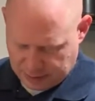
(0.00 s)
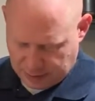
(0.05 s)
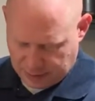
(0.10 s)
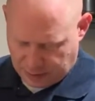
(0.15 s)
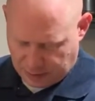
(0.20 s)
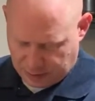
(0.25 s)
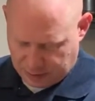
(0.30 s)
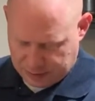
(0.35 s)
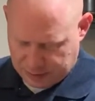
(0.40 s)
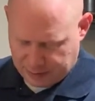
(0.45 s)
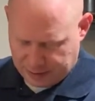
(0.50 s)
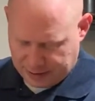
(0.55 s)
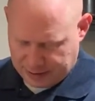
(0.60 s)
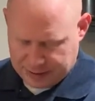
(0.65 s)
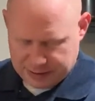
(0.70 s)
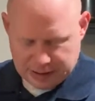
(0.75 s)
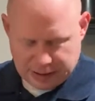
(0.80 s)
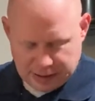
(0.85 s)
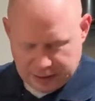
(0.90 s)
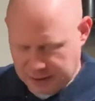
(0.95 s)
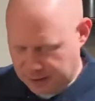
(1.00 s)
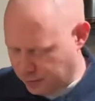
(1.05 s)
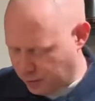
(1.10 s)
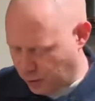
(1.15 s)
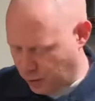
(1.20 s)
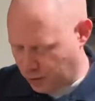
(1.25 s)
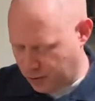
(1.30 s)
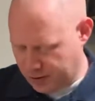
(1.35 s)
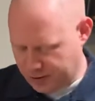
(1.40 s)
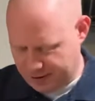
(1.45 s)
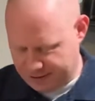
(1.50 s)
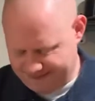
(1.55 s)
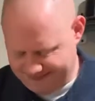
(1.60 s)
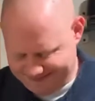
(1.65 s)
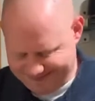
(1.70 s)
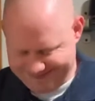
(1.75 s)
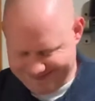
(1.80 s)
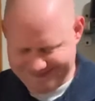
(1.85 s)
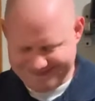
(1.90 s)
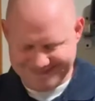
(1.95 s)
Always makes it a little more,
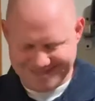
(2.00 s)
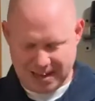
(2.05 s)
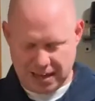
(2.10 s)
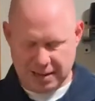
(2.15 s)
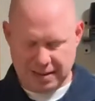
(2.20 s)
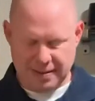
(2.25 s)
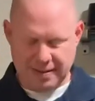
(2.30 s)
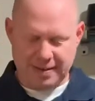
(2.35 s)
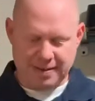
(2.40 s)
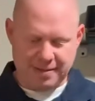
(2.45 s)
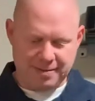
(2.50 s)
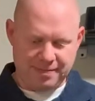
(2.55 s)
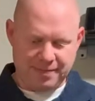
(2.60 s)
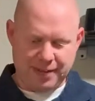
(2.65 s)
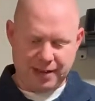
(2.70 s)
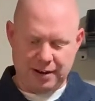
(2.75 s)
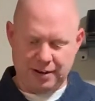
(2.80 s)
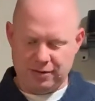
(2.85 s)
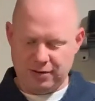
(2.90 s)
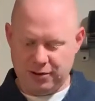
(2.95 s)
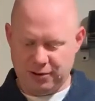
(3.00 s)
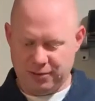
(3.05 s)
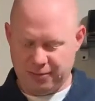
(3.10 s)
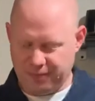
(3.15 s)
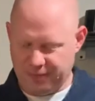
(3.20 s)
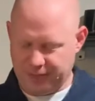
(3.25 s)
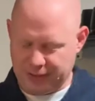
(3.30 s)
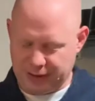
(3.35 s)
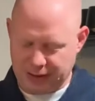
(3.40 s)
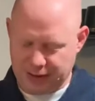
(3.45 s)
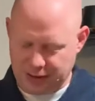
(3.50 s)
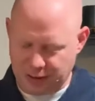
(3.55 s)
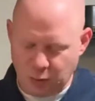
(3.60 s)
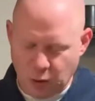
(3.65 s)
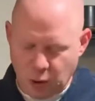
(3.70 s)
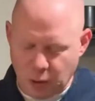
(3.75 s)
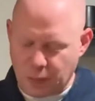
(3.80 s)
know, a little more